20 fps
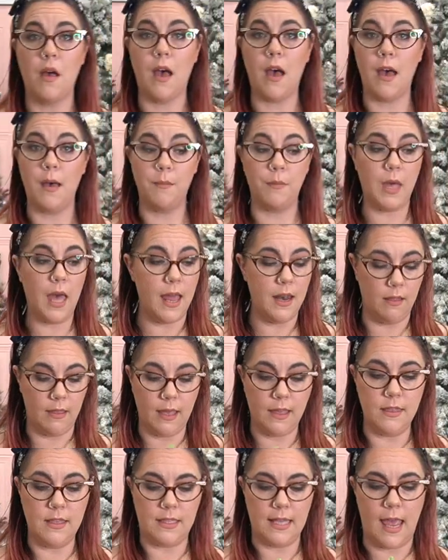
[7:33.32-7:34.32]
I'm kind of
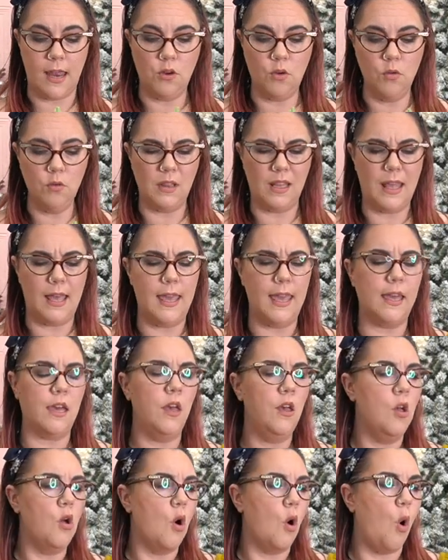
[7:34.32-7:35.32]
liking this. I don't like
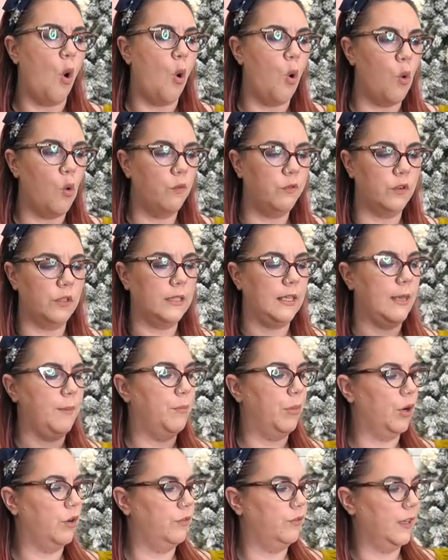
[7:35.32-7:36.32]
overly
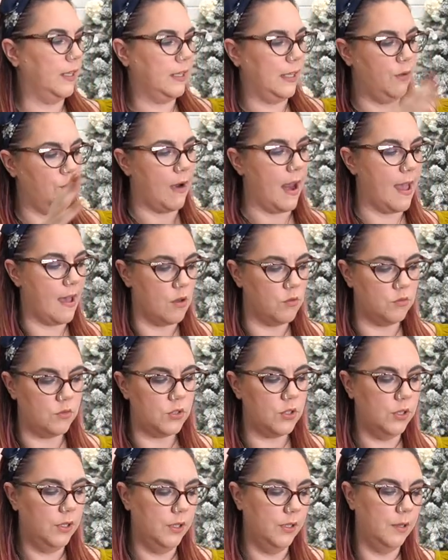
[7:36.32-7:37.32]
perfectly
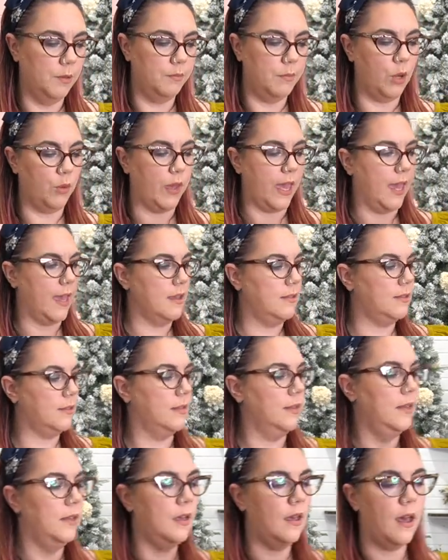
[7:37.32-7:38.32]
round bouquets.
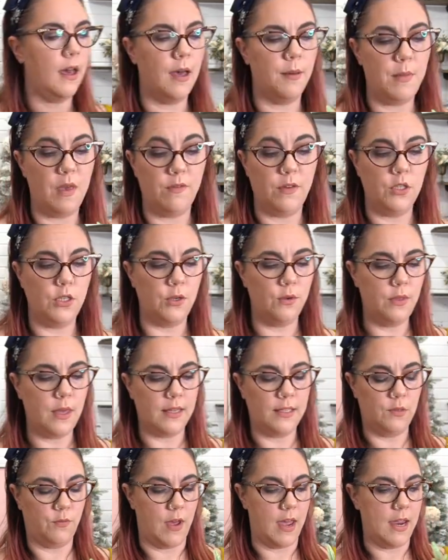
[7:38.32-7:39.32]
Um, if you do,
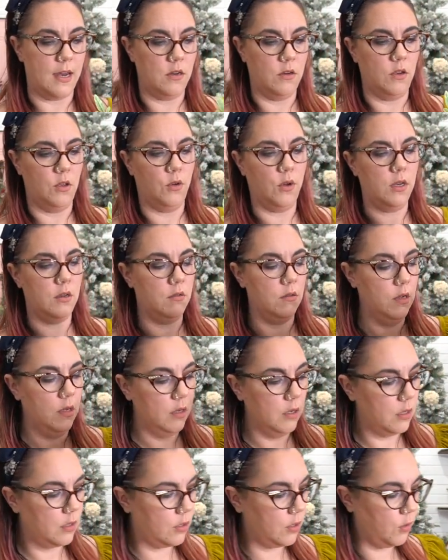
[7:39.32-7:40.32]
that's fine. You can,
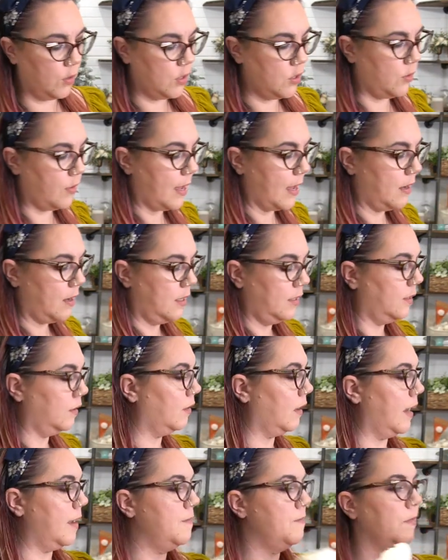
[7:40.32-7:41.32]
you can do that, it's all
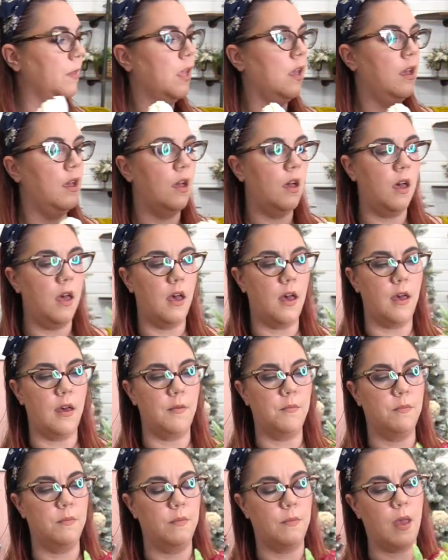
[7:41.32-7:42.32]
right.
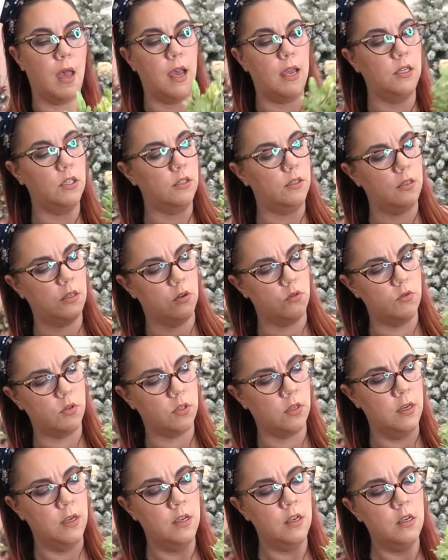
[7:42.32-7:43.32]
Um, I just don't.
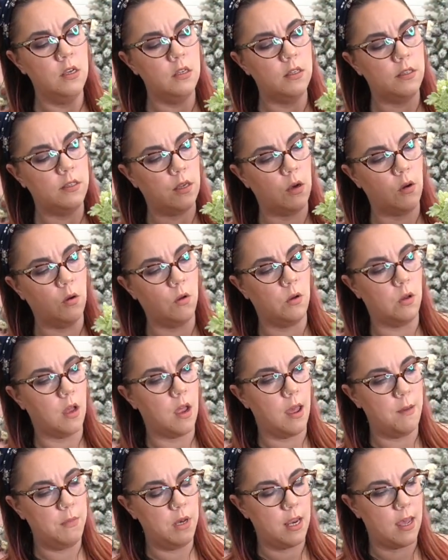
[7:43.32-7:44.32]
So
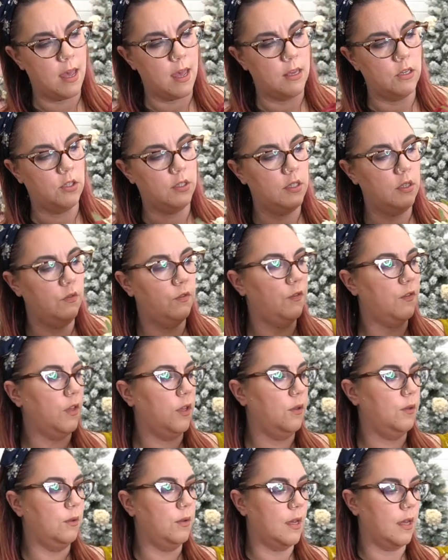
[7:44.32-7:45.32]
I'm gonna add just a
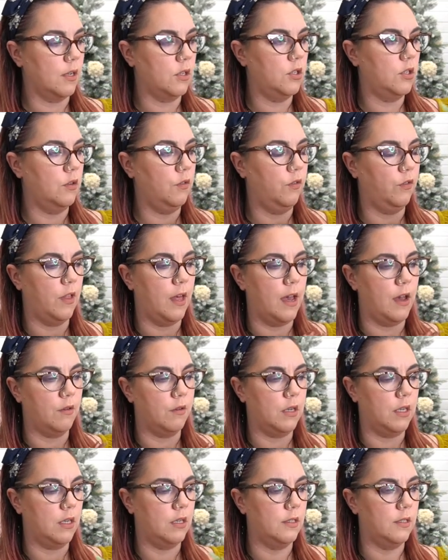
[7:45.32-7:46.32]
few extra
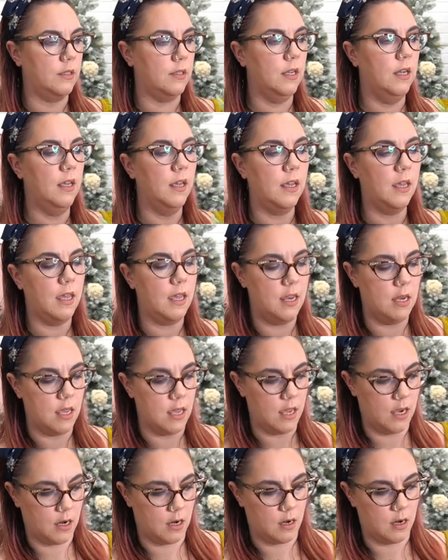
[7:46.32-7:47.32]
flowers in
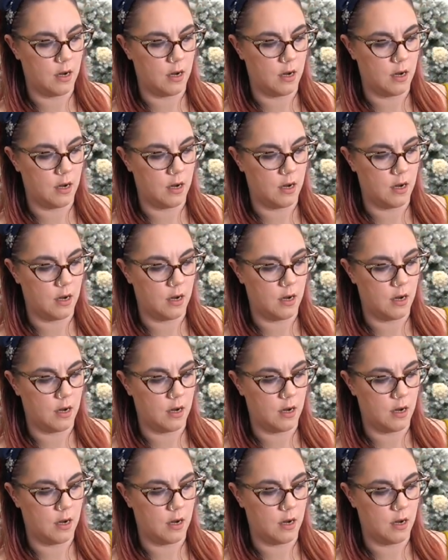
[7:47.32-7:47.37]
here.